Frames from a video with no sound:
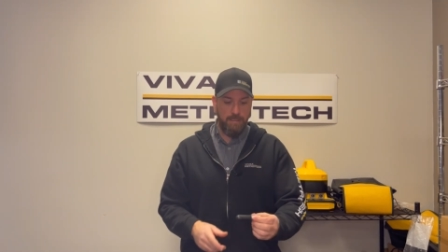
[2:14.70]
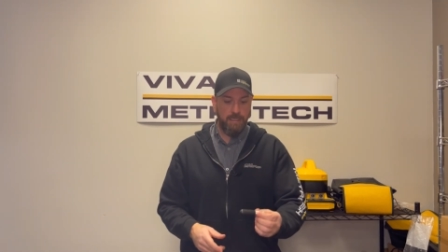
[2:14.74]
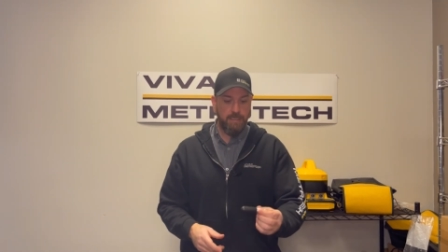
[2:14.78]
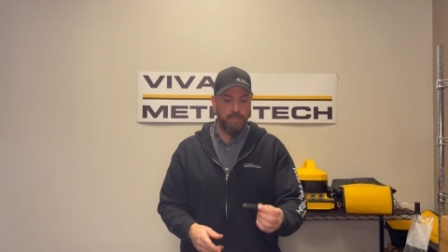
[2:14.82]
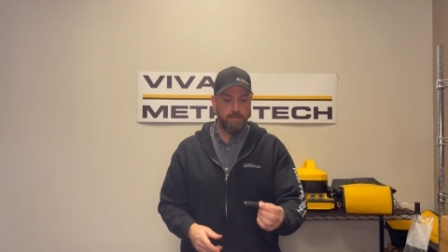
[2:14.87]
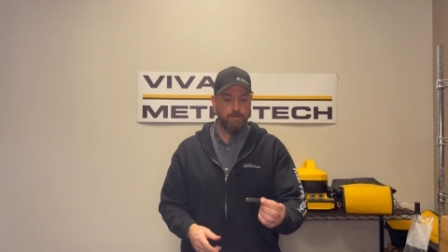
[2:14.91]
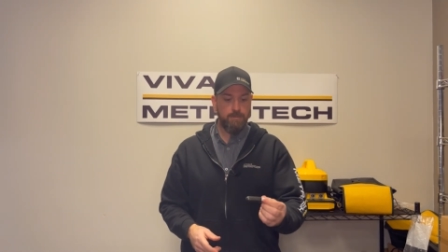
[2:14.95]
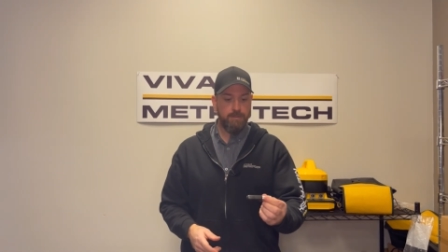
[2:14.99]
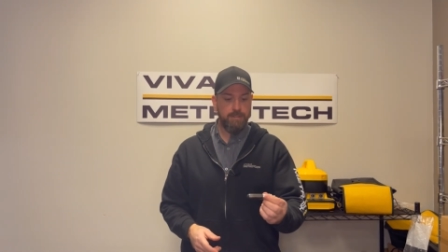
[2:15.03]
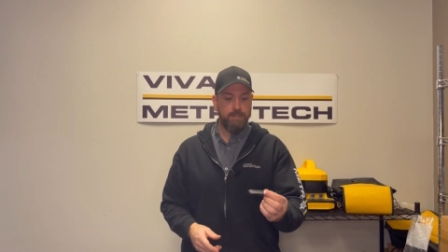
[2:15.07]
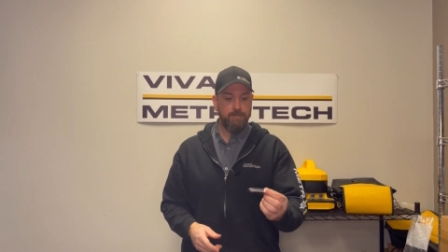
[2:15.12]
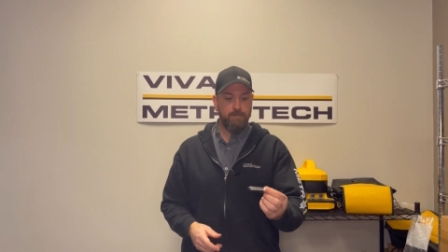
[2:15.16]

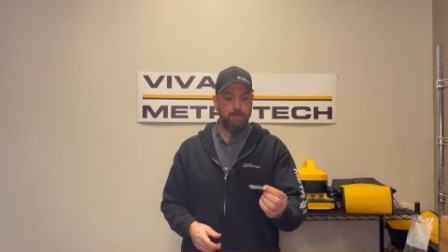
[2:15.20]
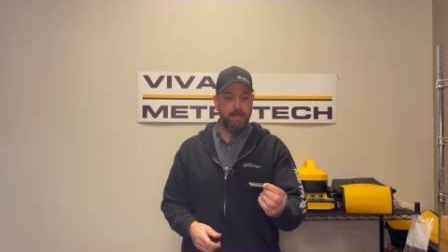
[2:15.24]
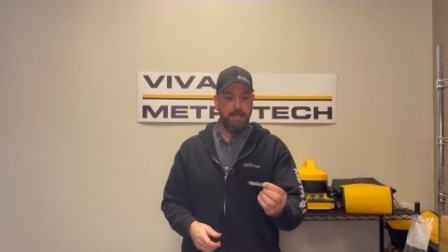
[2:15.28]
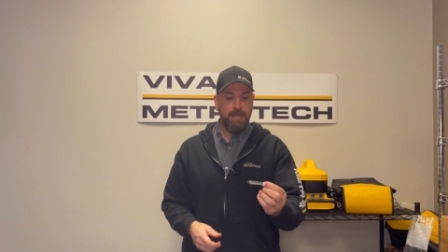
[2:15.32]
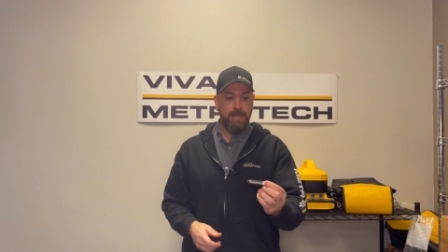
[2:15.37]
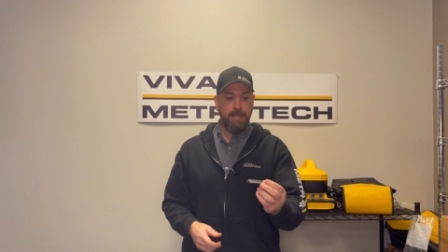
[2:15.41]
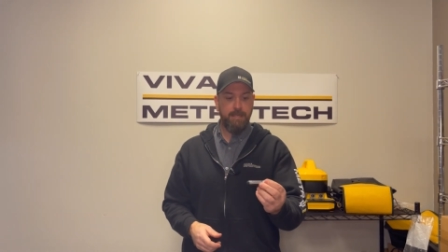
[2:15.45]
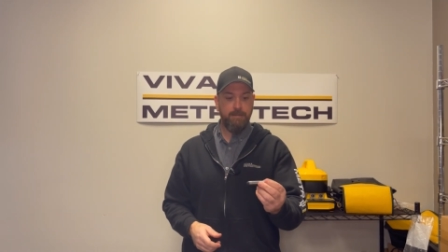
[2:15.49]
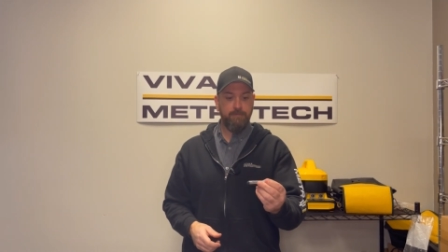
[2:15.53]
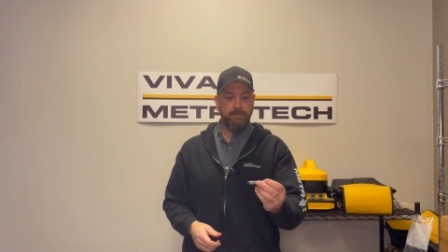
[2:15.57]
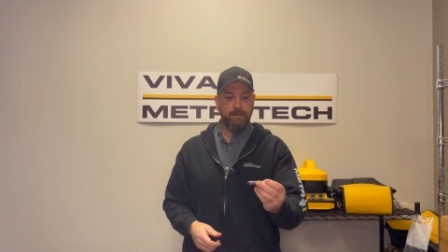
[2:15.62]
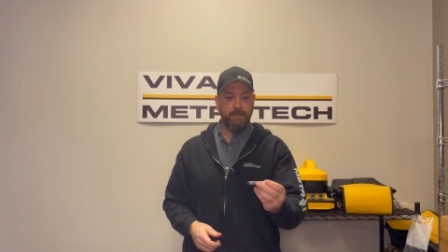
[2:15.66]
next one that we
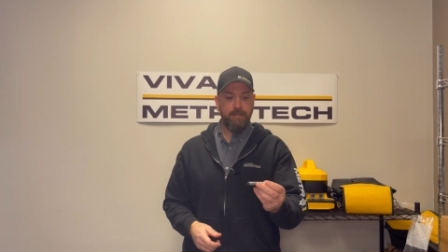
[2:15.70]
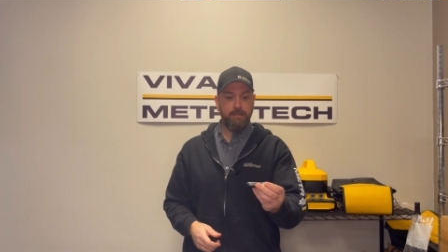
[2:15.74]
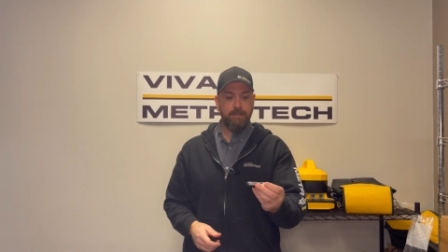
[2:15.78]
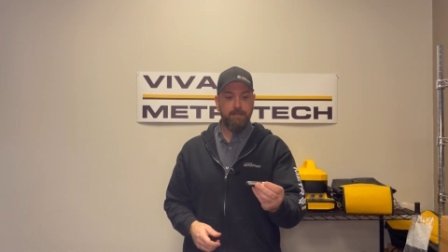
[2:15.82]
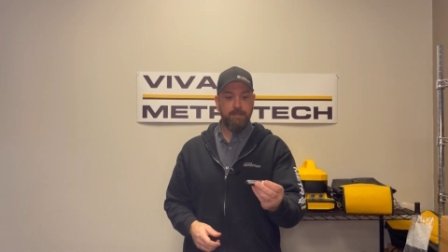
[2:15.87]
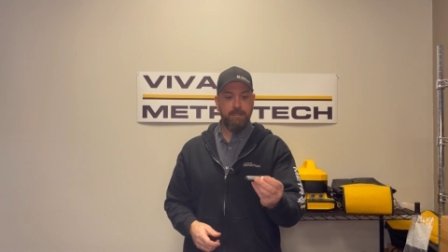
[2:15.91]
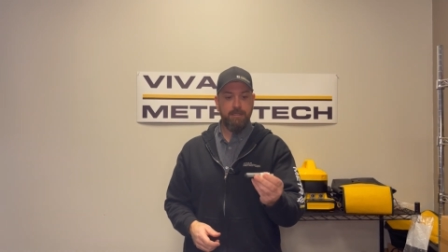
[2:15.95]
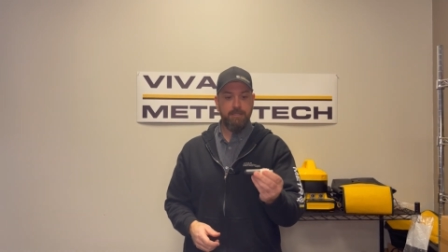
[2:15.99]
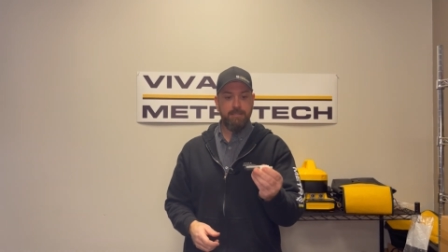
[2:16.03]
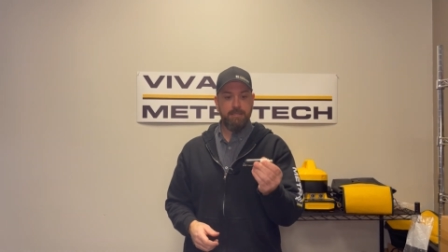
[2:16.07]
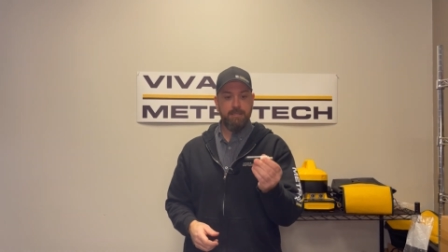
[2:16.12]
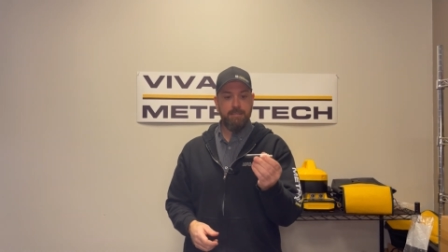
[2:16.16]
have
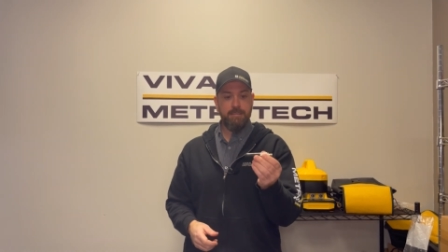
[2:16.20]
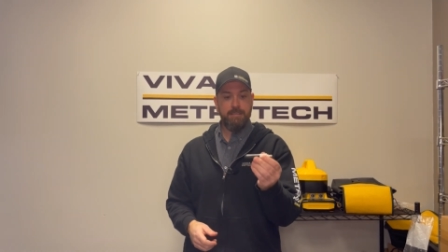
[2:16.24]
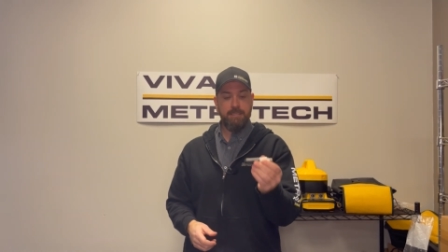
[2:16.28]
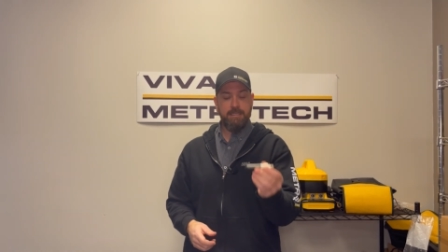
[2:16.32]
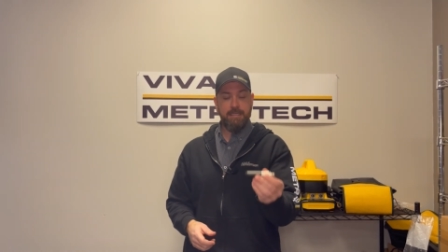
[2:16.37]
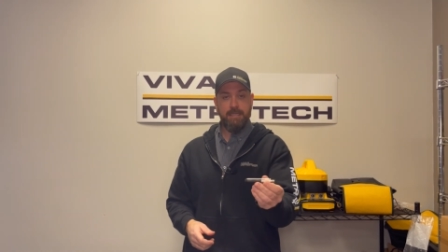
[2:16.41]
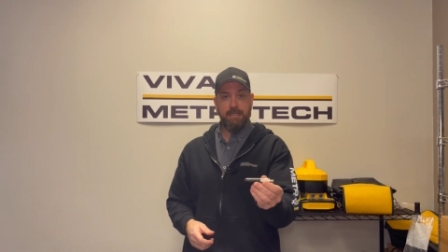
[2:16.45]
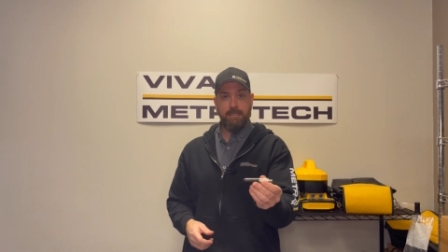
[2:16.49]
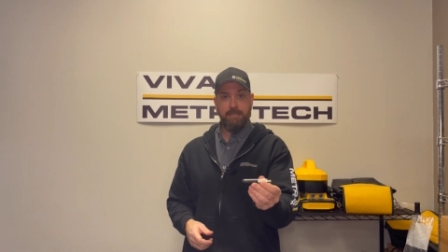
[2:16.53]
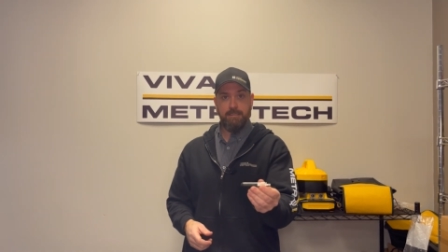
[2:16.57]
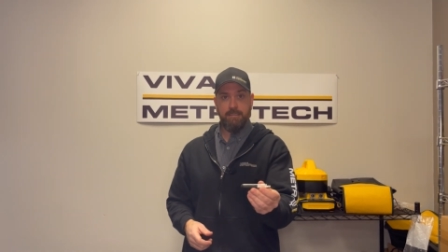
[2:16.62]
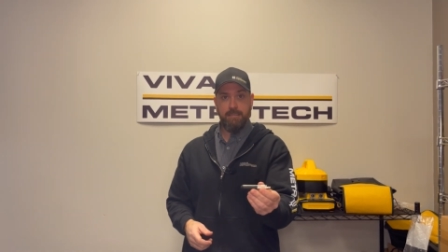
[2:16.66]
here is a
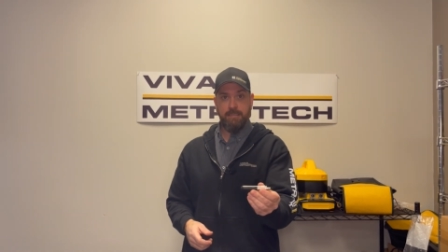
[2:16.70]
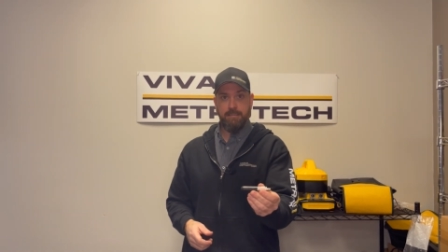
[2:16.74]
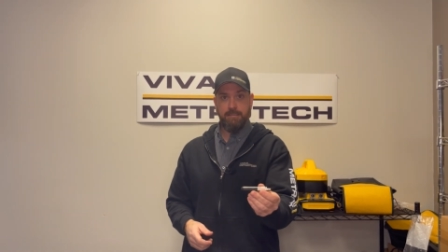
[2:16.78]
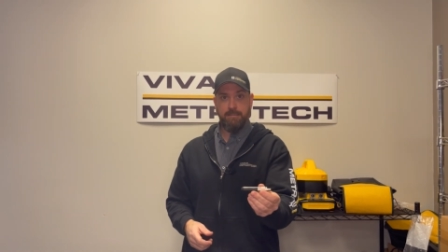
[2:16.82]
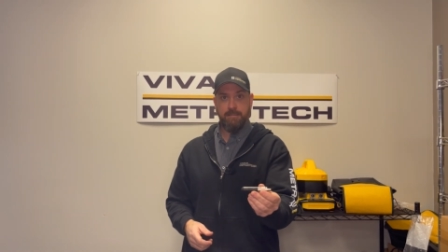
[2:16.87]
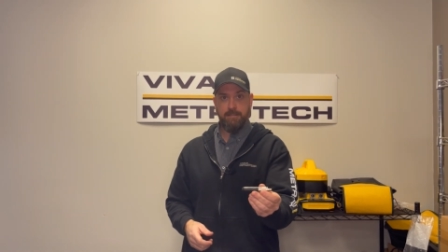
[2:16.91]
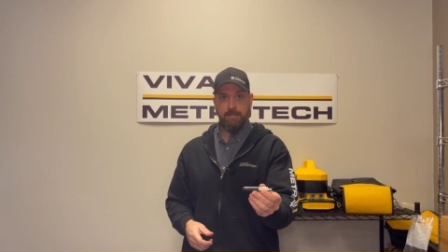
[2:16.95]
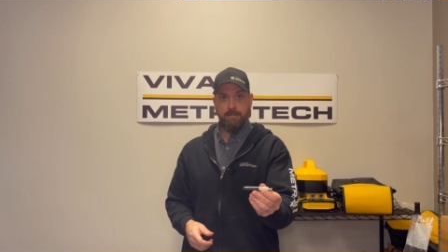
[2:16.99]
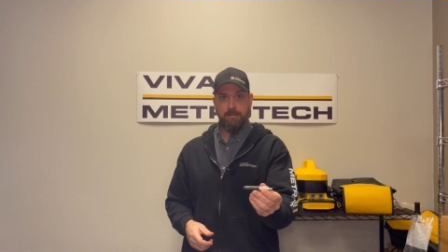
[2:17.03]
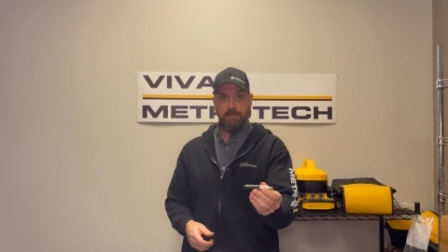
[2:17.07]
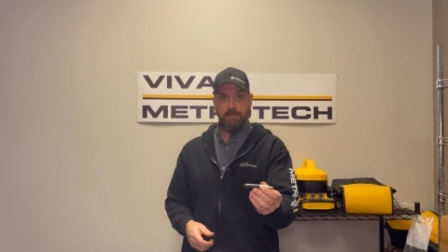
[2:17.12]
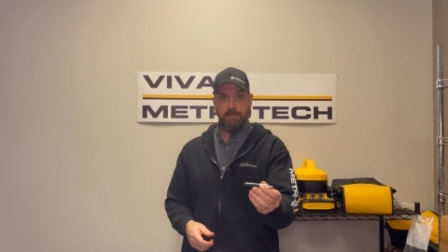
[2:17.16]

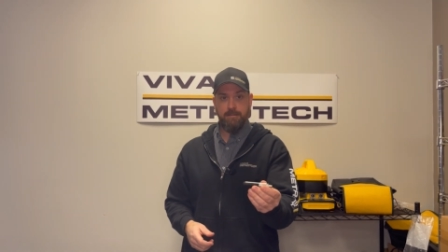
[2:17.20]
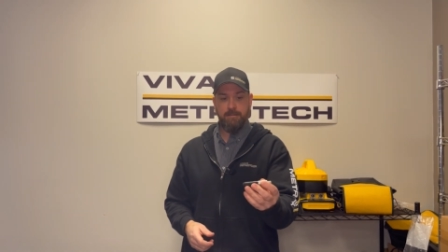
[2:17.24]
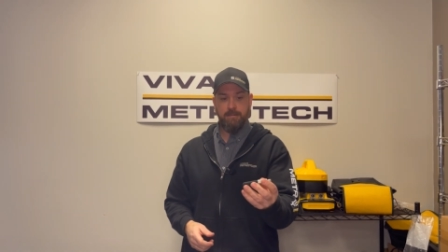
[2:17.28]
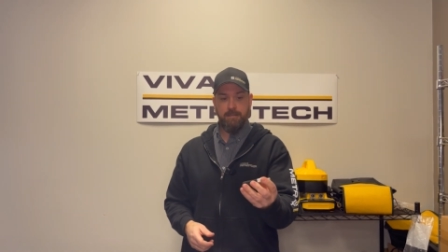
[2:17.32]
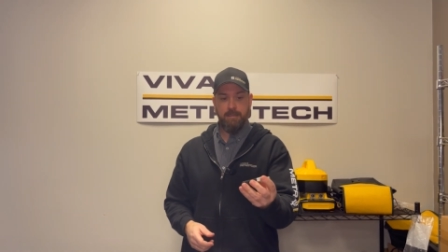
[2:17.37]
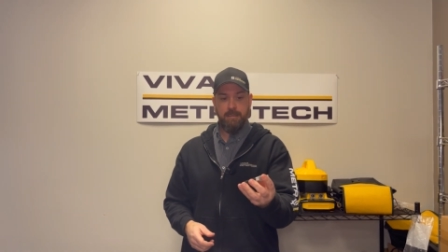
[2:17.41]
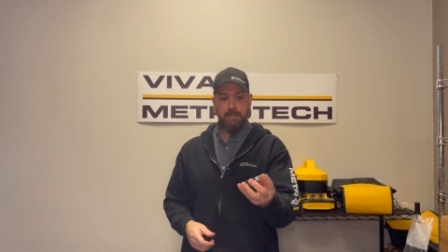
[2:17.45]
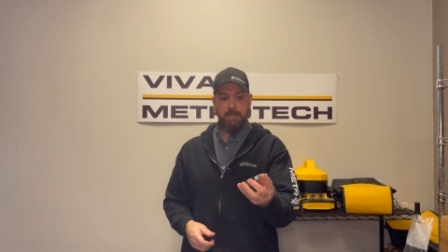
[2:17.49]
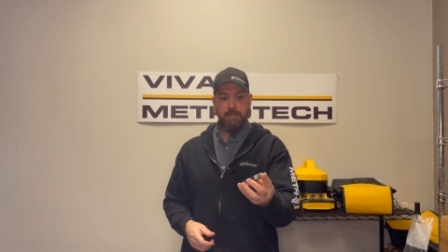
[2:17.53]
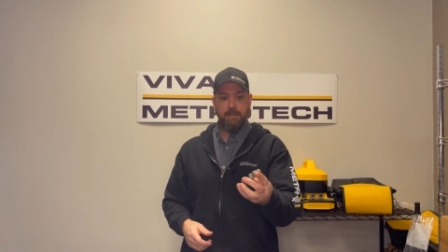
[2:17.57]
D18 sonde,